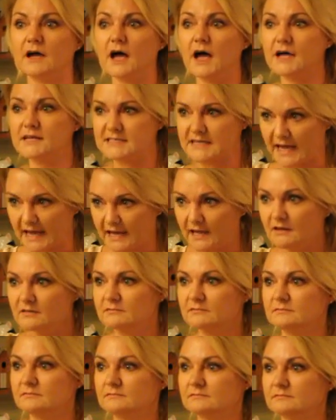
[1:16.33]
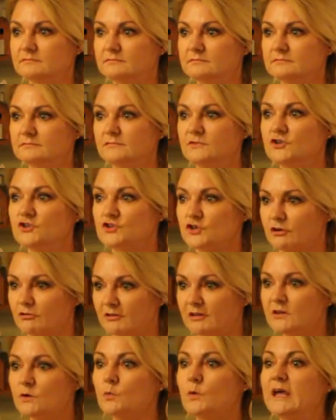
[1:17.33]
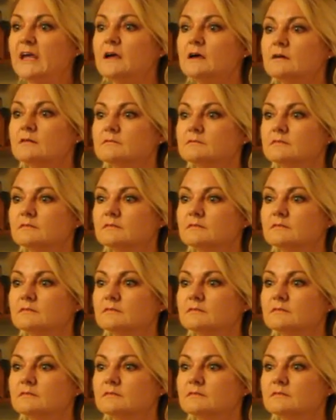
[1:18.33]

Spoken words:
a day during the week,